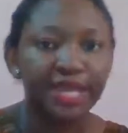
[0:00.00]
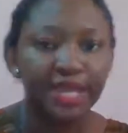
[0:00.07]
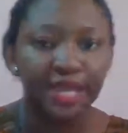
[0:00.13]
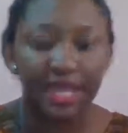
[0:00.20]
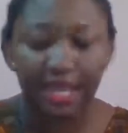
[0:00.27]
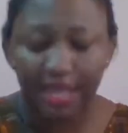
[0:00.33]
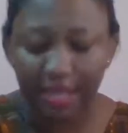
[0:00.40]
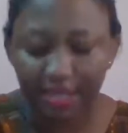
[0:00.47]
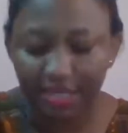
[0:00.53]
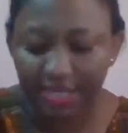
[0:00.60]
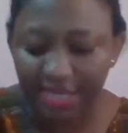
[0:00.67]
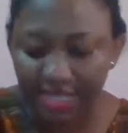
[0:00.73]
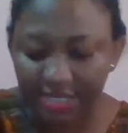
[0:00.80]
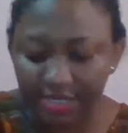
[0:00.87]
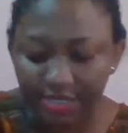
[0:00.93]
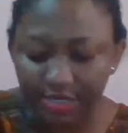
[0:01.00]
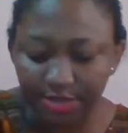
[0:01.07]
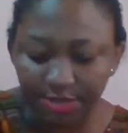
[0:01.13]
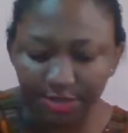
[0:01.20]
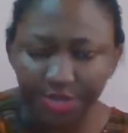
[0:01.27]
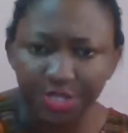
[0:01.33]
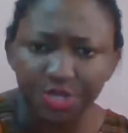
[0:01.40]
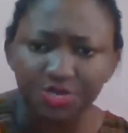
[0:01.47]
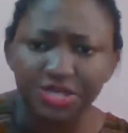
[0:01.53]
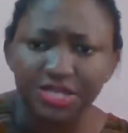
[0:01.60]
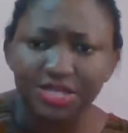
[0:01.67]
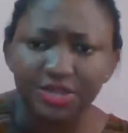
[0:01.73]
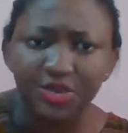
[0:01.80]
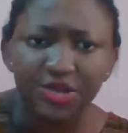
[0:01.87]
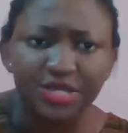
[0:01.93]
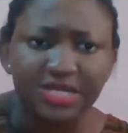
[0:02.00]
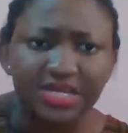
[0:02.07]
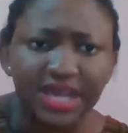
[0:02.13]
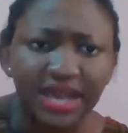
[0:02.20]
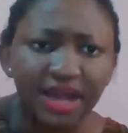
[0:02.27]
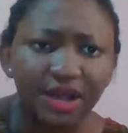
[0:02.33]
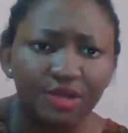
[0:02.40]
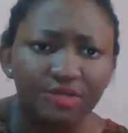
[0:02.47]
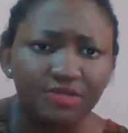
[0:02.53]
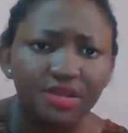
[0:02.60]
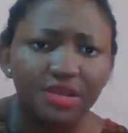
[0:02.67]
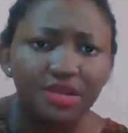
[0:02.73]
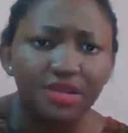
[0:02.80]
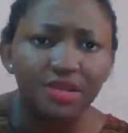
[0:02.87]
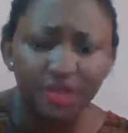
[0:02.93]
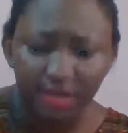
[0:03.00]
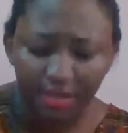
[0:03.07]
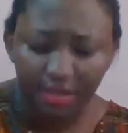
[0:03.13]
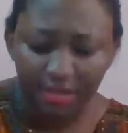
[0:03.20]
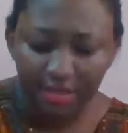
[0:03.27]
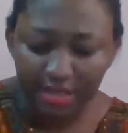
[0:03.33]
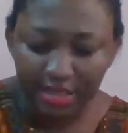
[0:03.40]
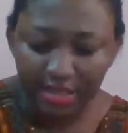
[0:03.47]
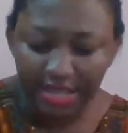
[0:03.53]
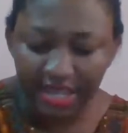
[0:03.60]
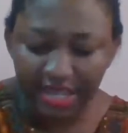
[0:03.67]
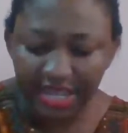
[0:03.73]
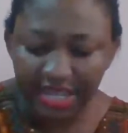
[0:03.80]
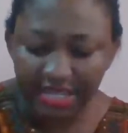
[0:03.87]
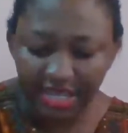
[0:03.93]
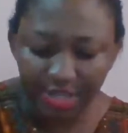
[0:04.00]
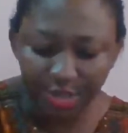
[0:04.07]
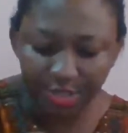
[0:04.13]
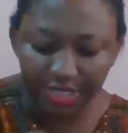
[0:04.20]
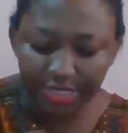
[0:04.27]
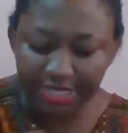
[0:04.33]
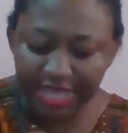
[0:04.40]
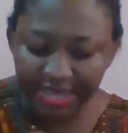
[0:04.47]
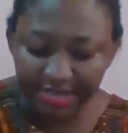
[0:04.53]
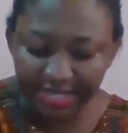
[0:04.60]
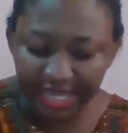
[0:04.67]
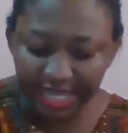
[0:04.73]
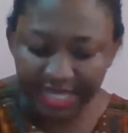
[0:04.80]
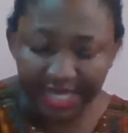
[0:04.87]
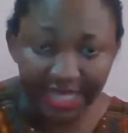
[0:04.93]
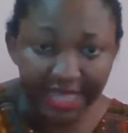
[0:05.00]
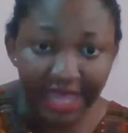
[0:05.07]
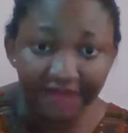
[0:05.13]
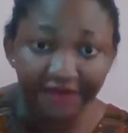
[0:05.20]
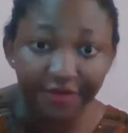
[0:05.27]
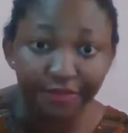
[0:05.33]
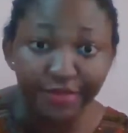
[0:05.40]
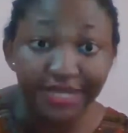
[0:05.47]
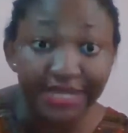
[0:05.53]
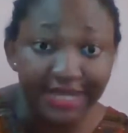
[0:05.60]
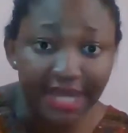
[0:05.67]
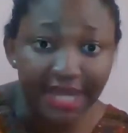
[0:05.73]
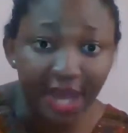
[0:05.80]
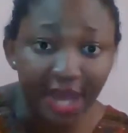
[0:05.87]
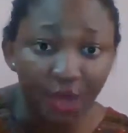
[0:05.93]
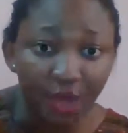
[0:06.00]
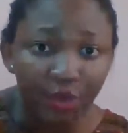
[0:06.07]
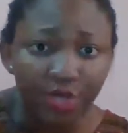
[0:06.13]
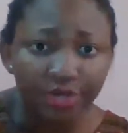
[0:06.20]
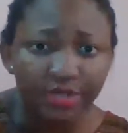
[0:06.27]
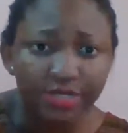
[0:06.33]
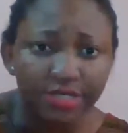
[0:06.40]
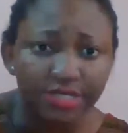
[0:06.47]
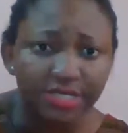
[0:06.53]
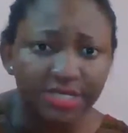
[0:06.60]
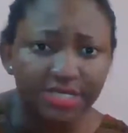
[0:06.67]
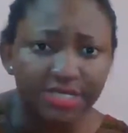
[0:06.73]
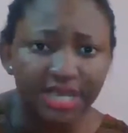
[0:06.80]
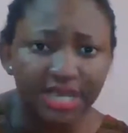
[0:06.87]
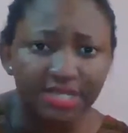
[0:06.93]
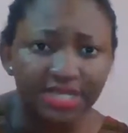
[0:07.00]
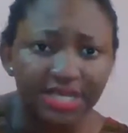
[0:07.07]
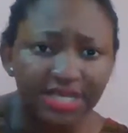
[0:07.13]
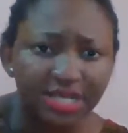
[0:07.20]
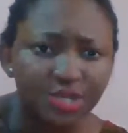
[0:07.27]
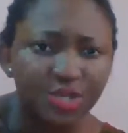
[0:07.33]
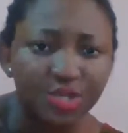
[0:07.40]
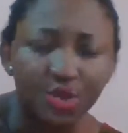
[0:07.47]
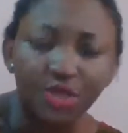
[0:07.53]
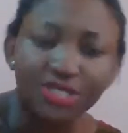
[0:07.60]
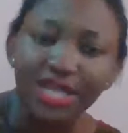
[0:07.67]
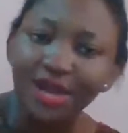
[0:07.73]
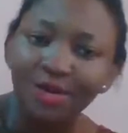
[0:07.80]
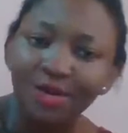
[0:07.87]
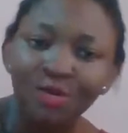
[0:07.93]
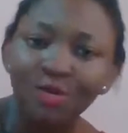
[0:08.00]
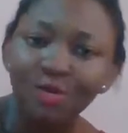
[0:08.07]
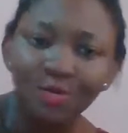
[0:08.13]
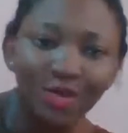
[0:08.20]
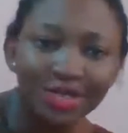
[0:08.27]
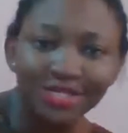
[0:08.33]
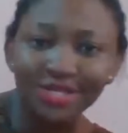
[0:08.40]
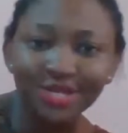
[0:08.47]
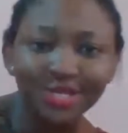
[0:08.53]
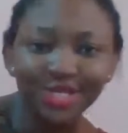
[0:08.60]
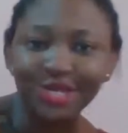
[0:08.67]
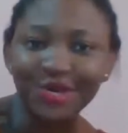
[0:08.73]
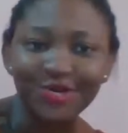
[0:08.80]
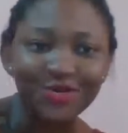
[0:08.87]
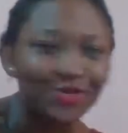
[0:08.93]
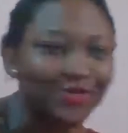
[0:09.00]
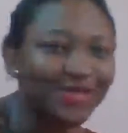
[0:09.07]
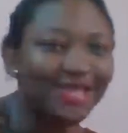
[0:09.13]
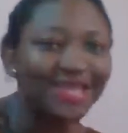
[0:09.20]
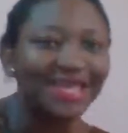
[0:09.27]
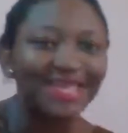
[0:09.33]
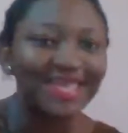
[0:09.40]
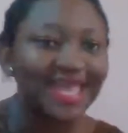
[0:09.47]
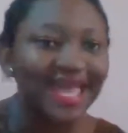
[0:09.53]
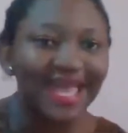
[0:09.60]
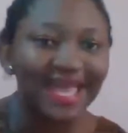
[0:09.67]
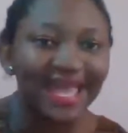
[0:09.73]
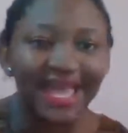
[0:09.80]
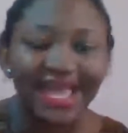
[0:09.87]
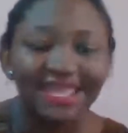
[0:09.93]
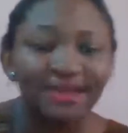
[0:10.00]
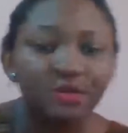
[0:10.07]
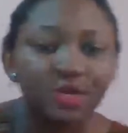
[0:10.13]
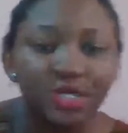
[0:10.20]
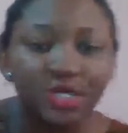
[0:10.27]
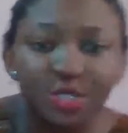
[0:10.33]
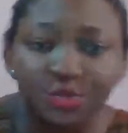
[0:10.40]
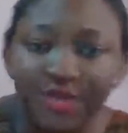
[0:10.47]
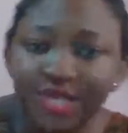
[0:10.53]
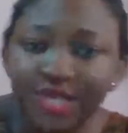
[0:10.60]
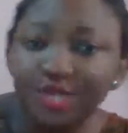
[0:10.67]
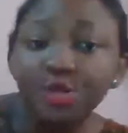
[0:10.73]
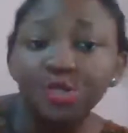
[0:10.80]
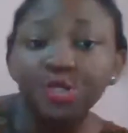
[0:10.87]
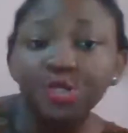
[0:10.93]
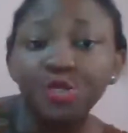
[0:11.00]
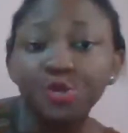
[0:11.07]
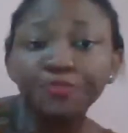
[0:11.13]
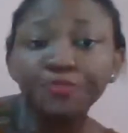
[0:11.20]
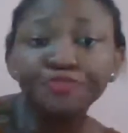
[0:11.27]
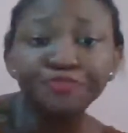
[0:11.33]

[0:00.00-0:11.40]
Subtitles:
are you guys doing during the lockdown? Like, are there new things that I started? Like for me now, one of the new things that I started doing lockdown was YouTube. Yeah, and I was watching so many YouTube